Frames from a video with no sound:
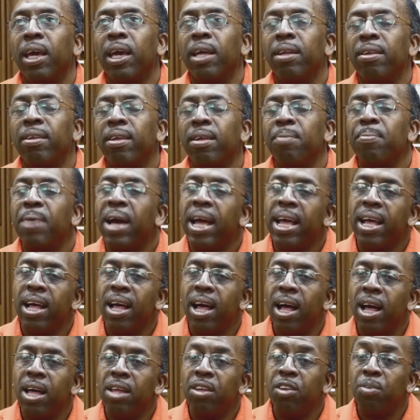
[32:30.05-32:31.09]
and said, my
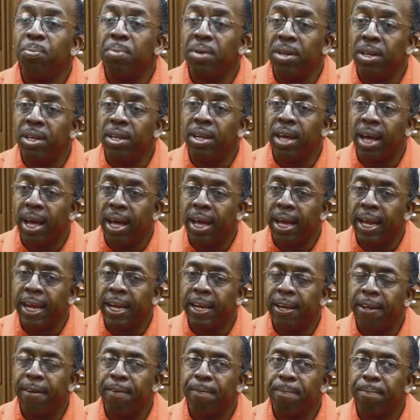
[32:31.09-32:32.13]
husband
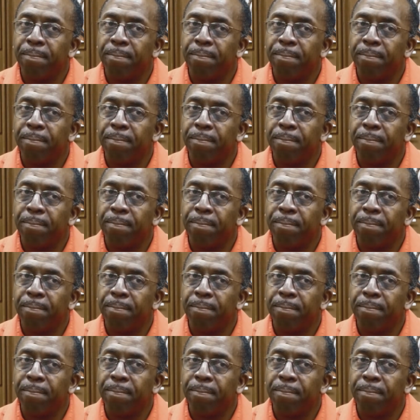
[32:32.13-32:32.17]
died